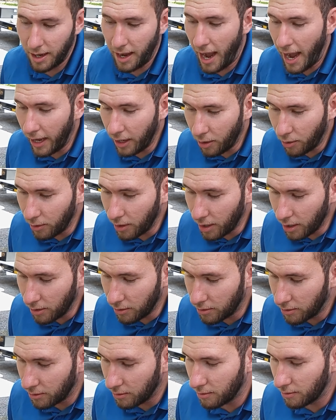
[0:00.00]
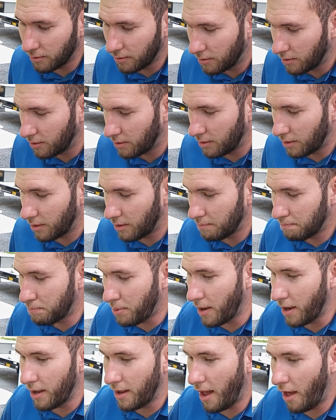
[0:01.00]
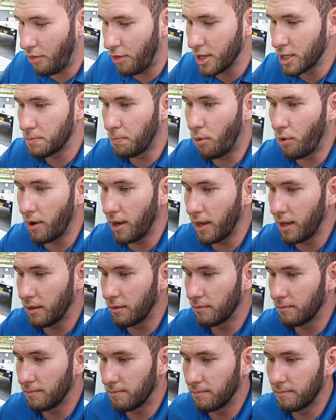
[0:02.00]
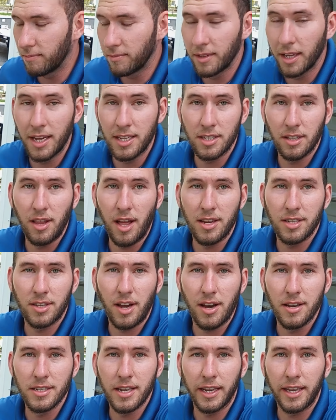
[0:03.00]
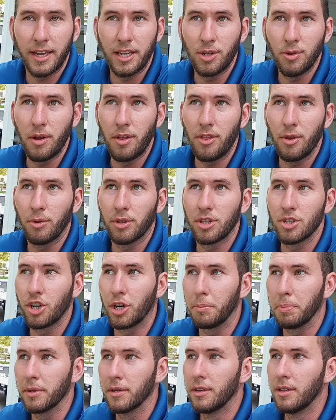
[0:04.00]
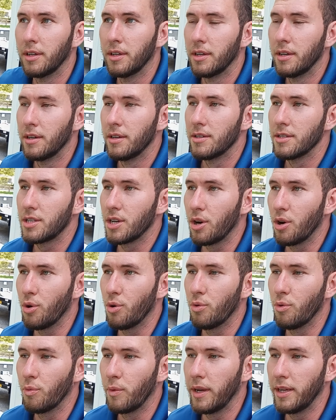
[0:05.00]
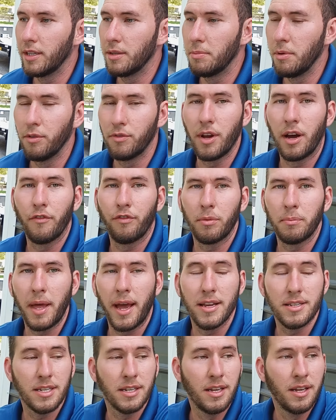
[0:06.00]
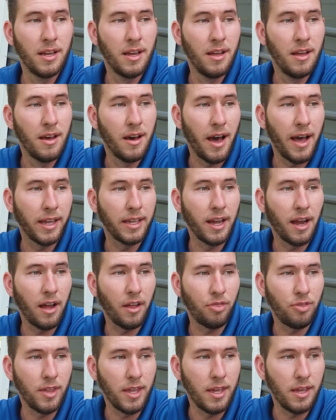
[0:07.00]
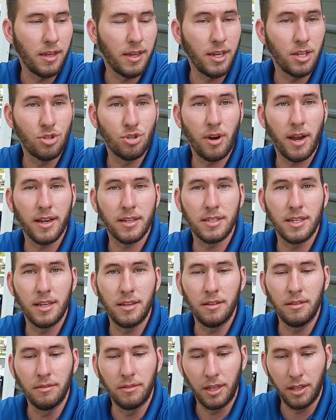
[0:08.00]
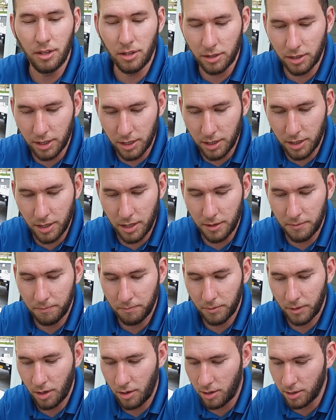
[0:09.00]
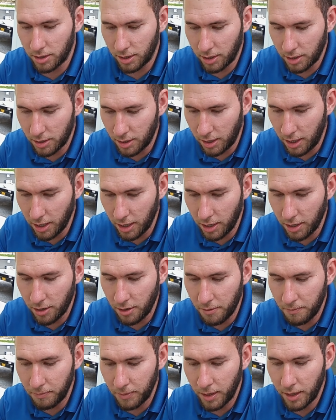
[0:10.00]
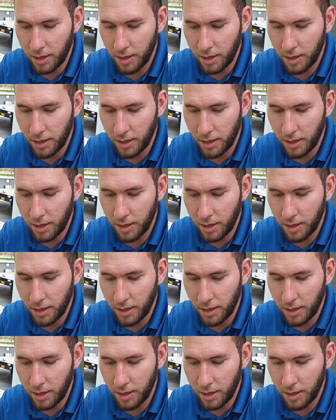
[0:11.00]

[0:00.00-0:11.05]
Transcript: I don't know, but at this point, it's a lost cause. I can't do anything with the tarp, so we moved on from that. I got the E tracks in; they look good. All's good to go.